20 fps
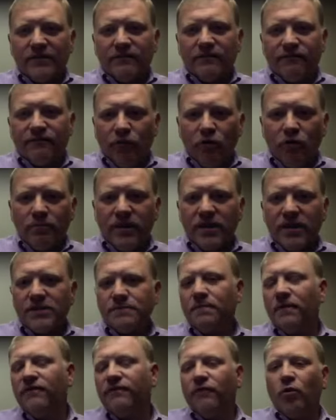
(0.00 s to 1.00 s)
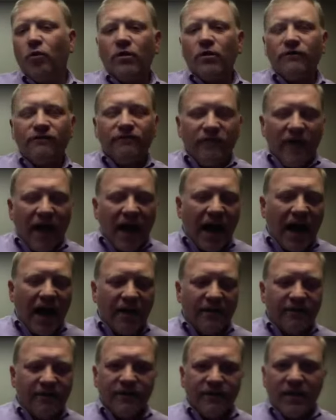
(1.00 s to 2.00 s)
4 minutes before
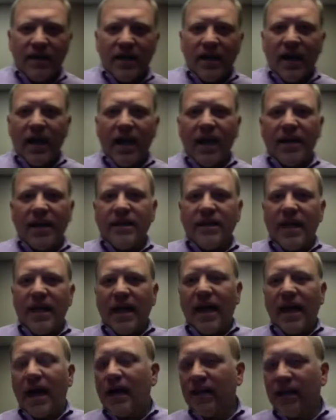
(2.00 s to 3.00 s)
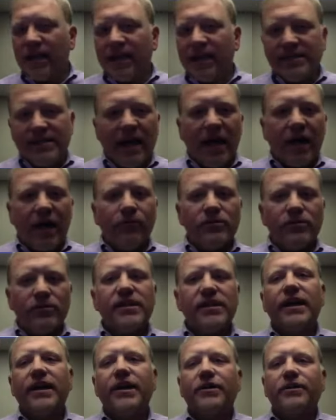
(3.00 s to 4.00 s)
5, and yet, like I said, I will
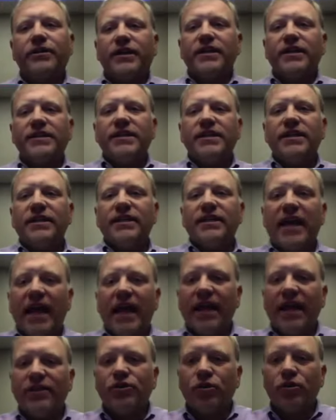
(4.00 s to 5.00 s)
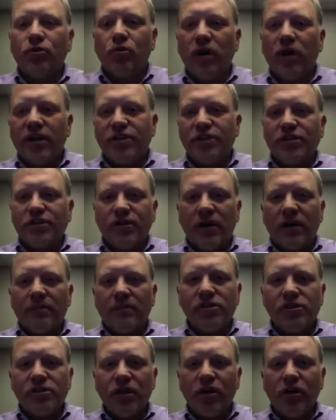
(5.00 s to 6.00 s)
stay here to continue to answer questions. So I'm
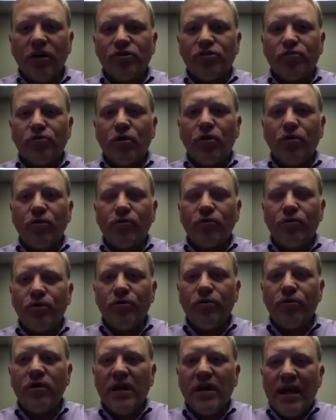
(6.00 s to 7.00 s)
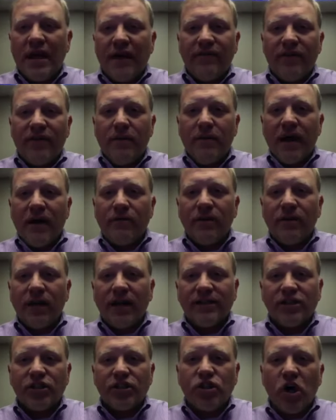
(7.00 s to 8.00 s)
just going to scroll through. If anybody would
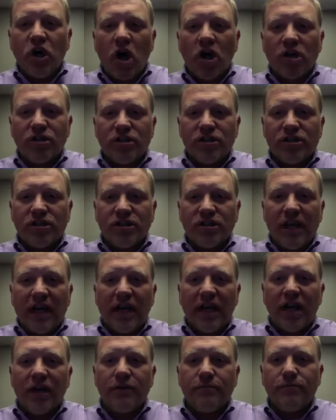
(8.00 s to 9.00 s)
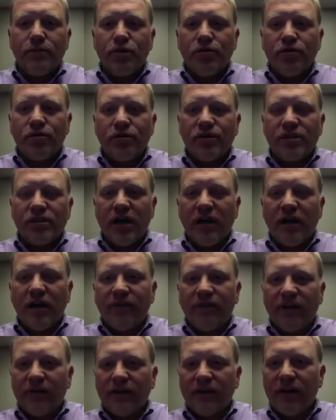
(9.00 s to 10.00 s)
like to talk, just kind of unmute
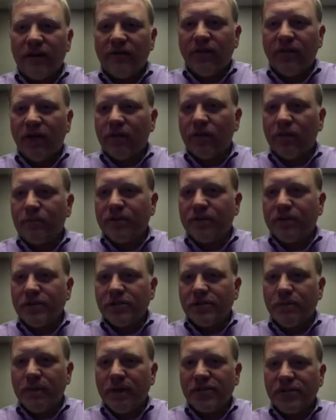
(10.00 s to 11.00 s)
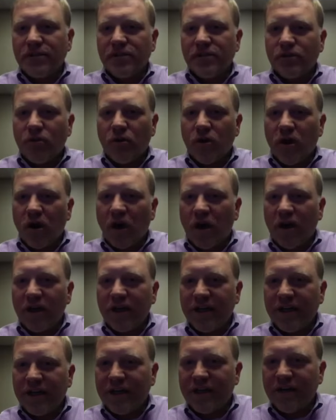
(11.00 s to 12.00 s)
yourself. I love all the participation that's going on
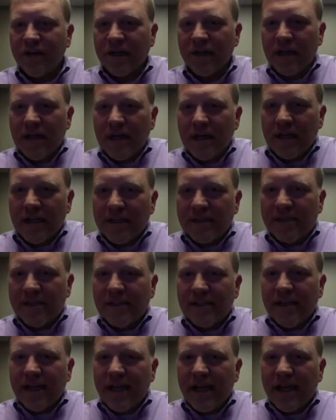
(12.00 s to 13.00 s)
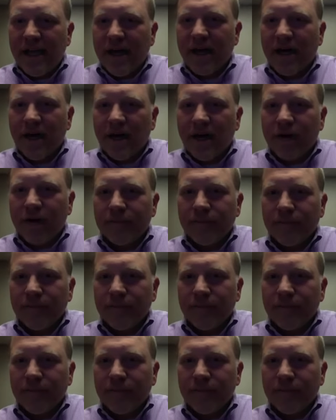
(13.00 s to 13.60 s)
in here. Let's see here.